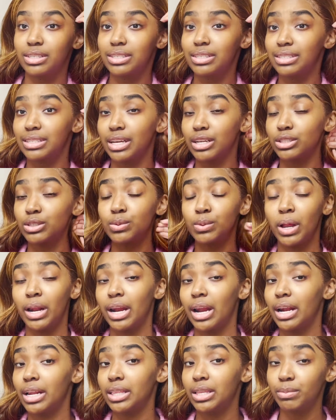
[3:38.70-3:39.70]
is like
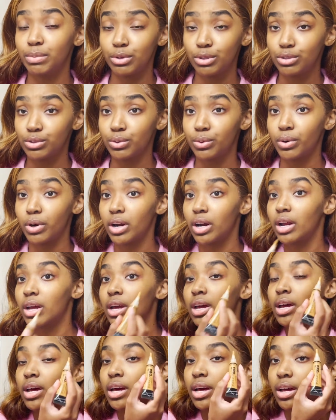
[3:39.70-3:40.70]
$2.99 at the beauty store.
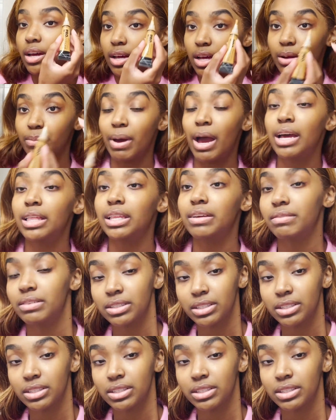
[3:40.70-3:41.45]
I love this